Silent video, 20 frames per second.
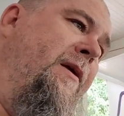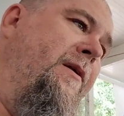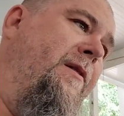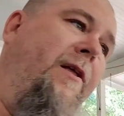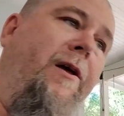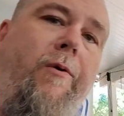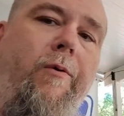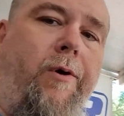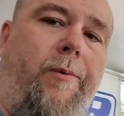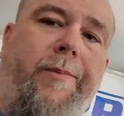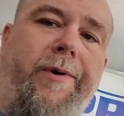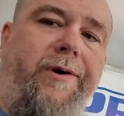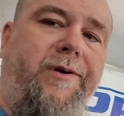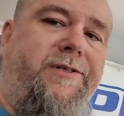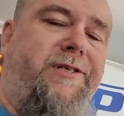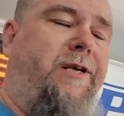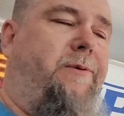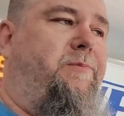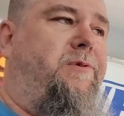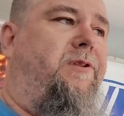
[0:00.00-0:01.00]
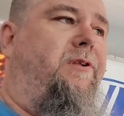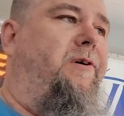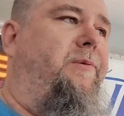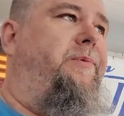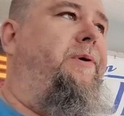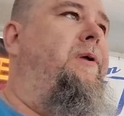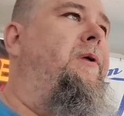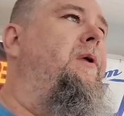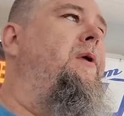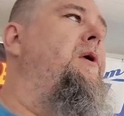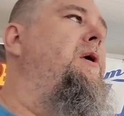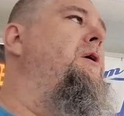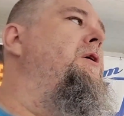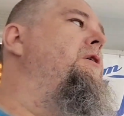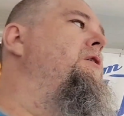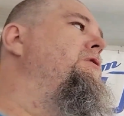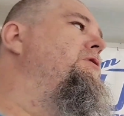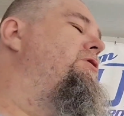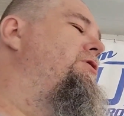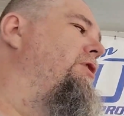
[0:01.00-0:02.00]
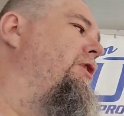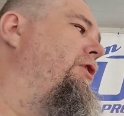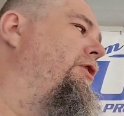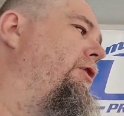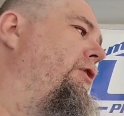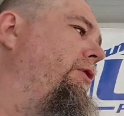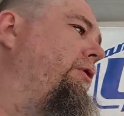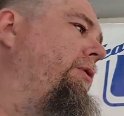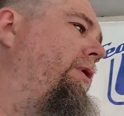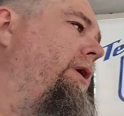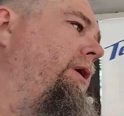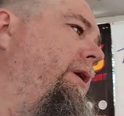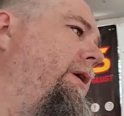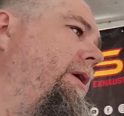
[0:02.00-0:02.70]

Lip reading: like Walmart and Sam's Club. So